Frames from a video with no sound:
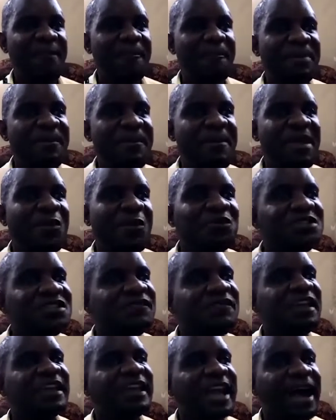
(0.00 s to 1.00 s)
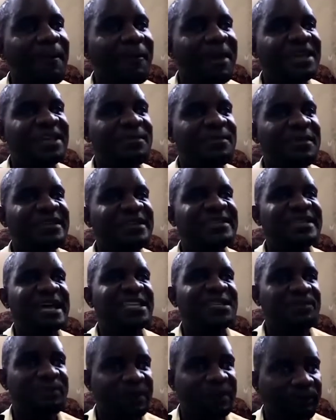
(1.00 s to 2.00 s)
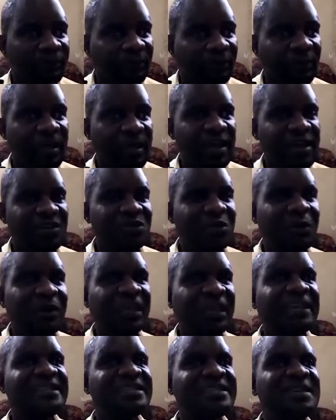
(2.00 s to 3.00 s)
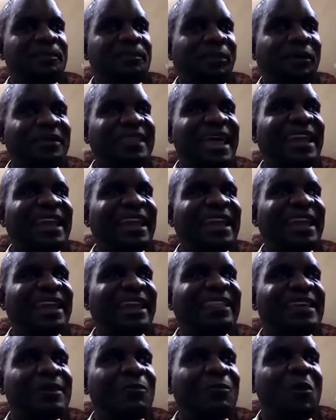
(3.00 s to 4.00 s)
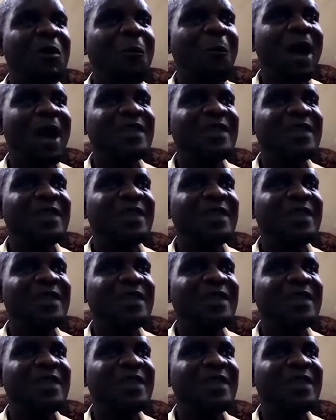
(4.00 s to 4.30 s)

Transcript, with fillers: mp may not even come and meet such people so it's important that we,